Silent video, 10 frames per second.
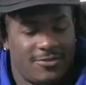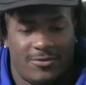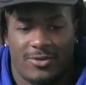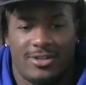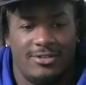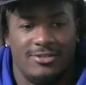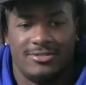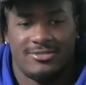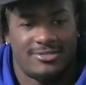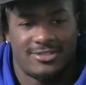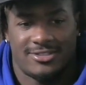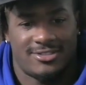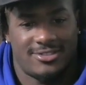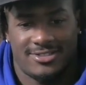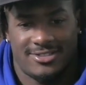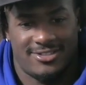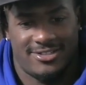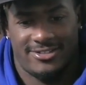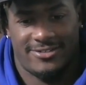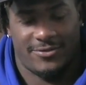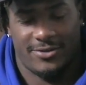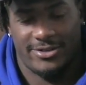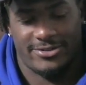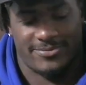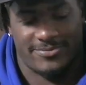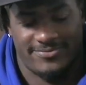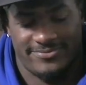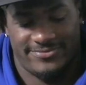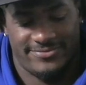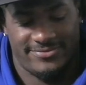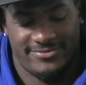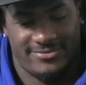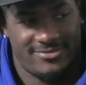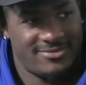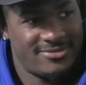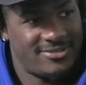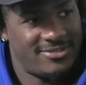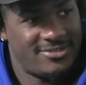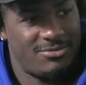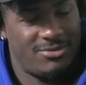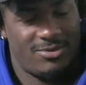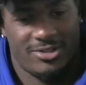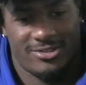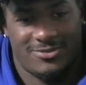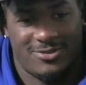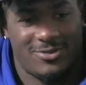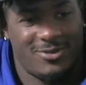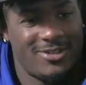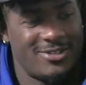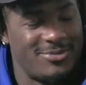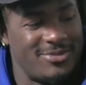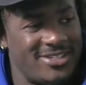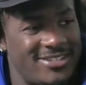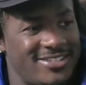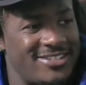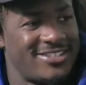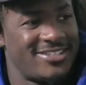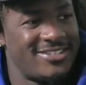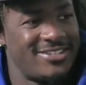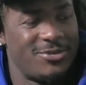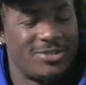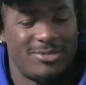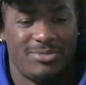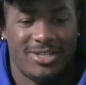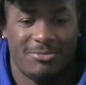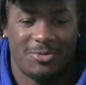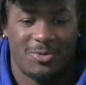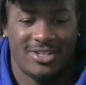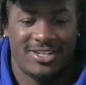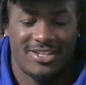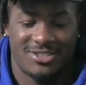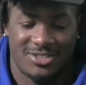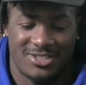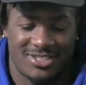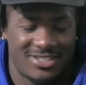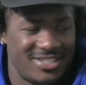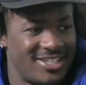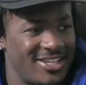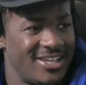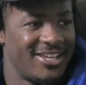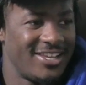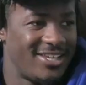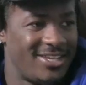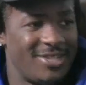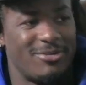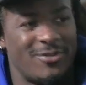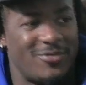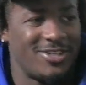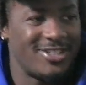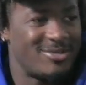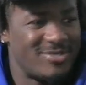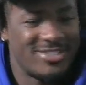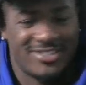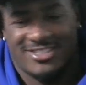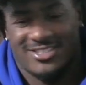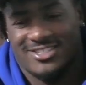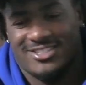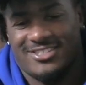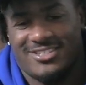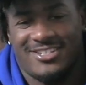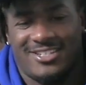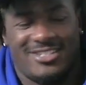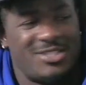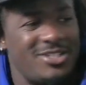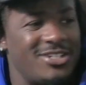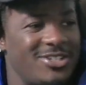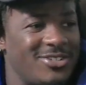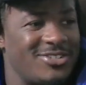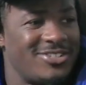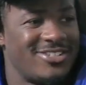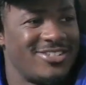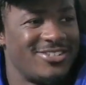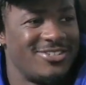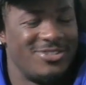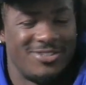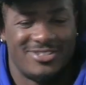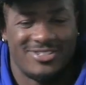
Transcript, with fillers: Freedom. Freedom. We've been working for freedom, man. Yeah. I want to be able to one day just kick my feet up and just chill mm. or